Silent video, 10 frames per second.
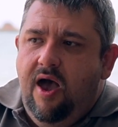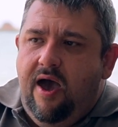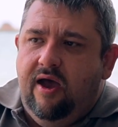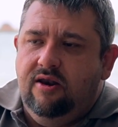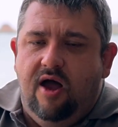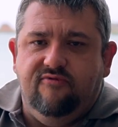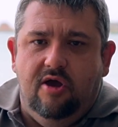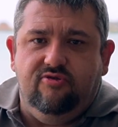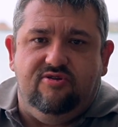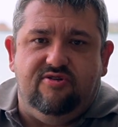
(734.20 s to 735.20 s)
and I've
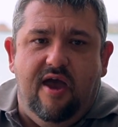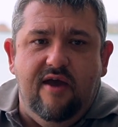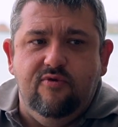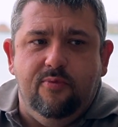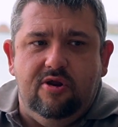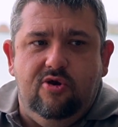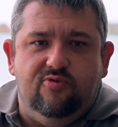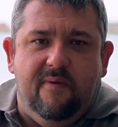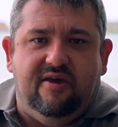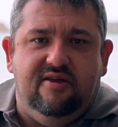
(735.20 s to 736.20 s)
noticed that everybody
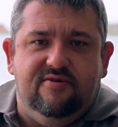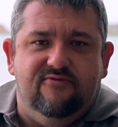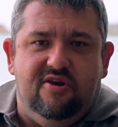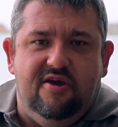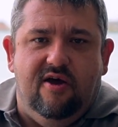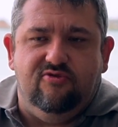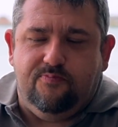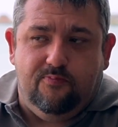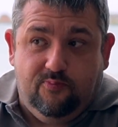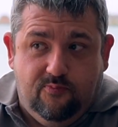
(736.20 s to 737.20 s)
who's making videos
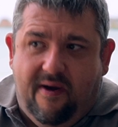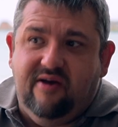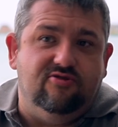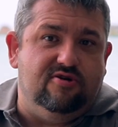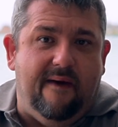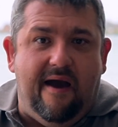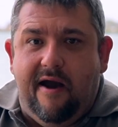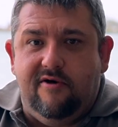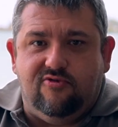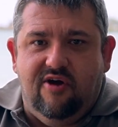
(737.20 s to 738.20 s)
bangs on about
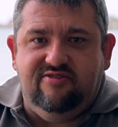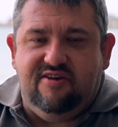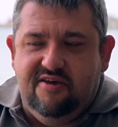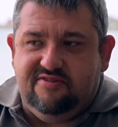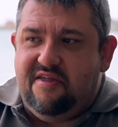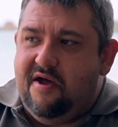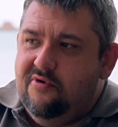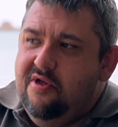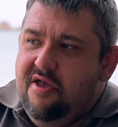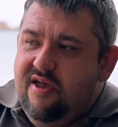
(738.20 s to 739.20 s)
how great it is.
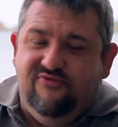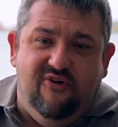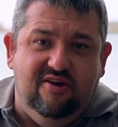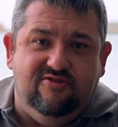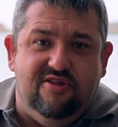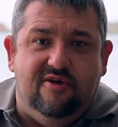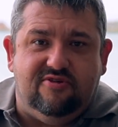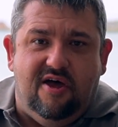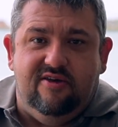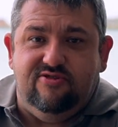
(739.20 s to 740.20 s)
Now, in fairness to those
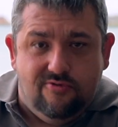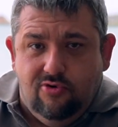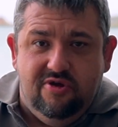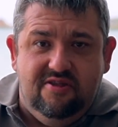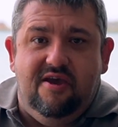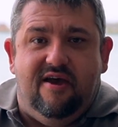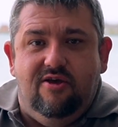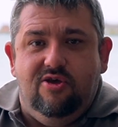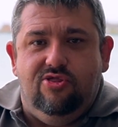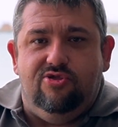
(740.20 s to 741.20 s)
guys, they're all in
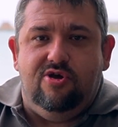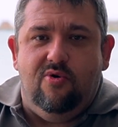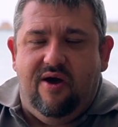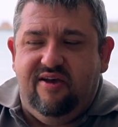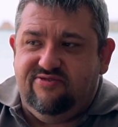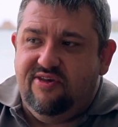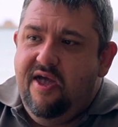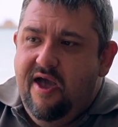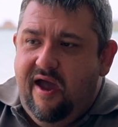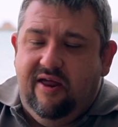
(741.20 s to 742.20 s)
the US,
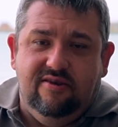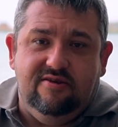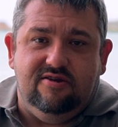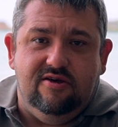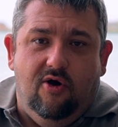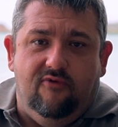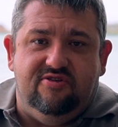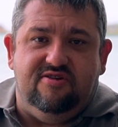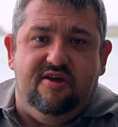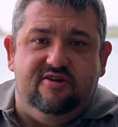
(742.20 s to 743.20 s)
and
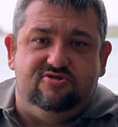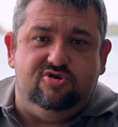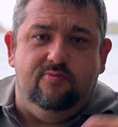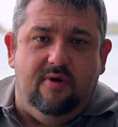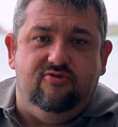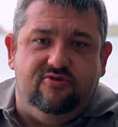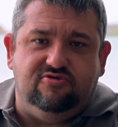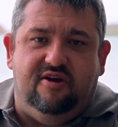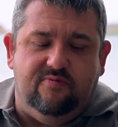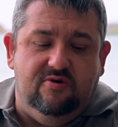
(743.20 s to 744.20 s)
obviously there's 2 modes of
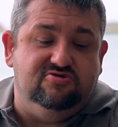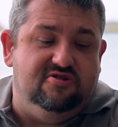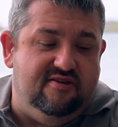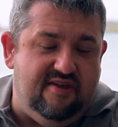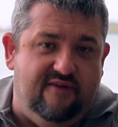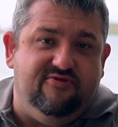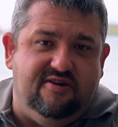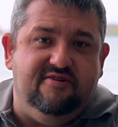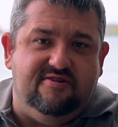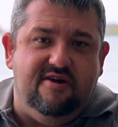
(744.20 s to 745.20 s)
transmission. There's
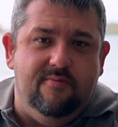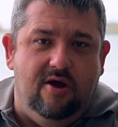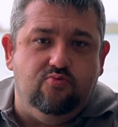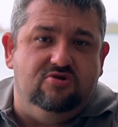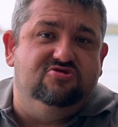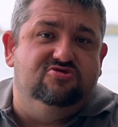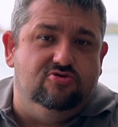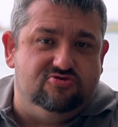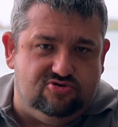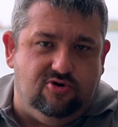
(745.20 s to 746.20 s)
FCC mode, which is
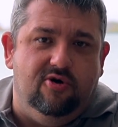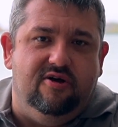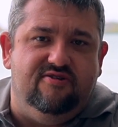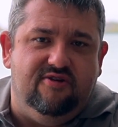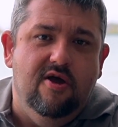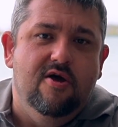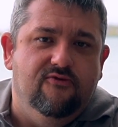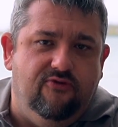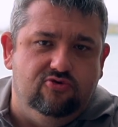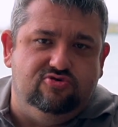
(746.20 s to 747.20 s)
your strongest
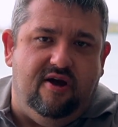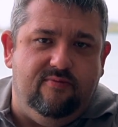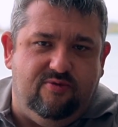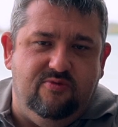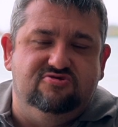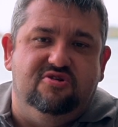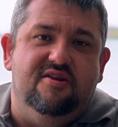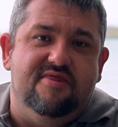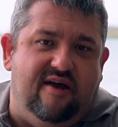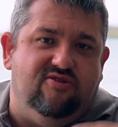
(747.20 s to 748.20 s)
full transmission,
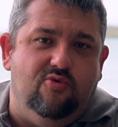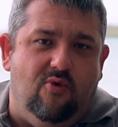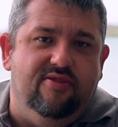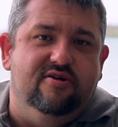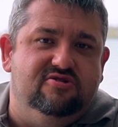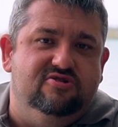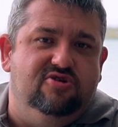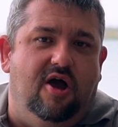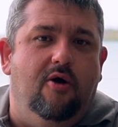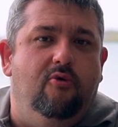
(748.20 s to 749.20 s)
and that's the one that
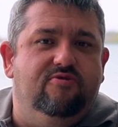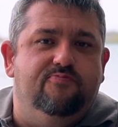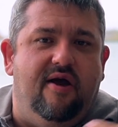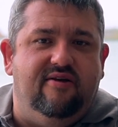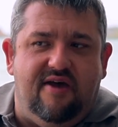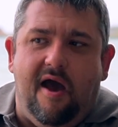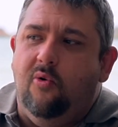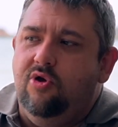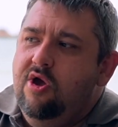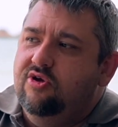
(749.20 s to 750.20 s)
DJI always brags
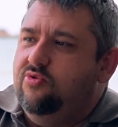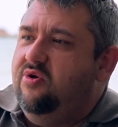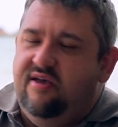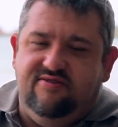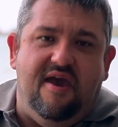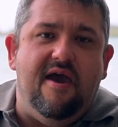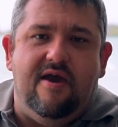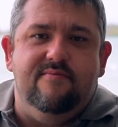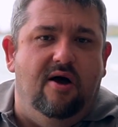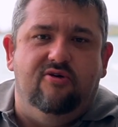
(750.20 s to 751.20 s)
out. So when they say
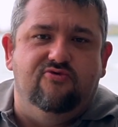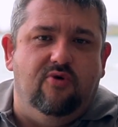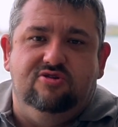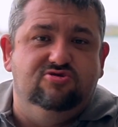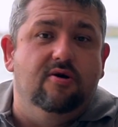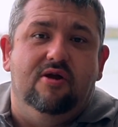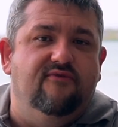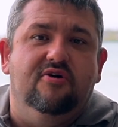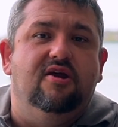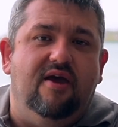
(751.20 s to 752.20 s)
8 miles of range, you're only
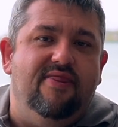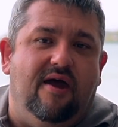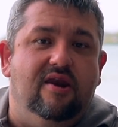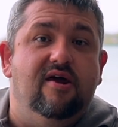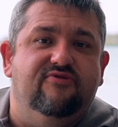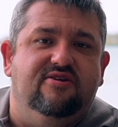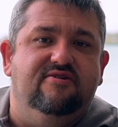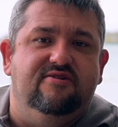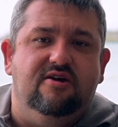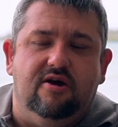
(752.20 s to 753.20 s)
ever going to get that in
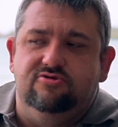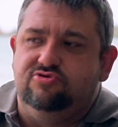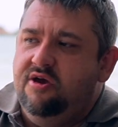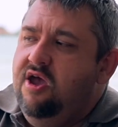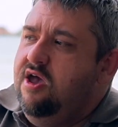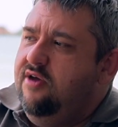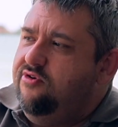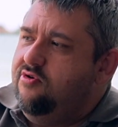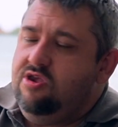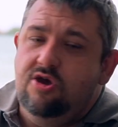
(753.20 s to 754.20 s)
FCC country. If
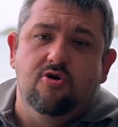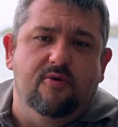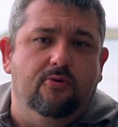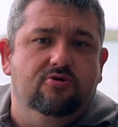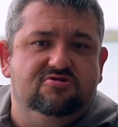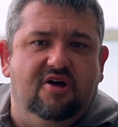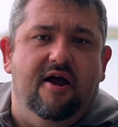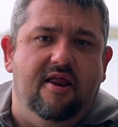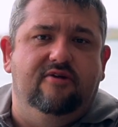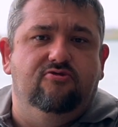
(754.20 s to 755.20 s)
you're in Europe or in
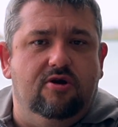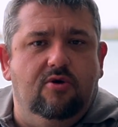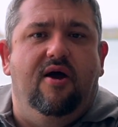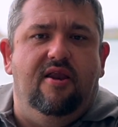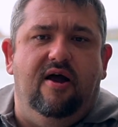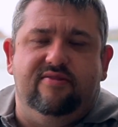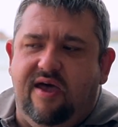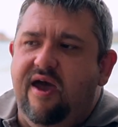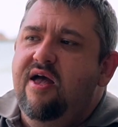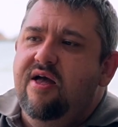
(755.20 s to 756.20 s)
Thailand or anywhere like that,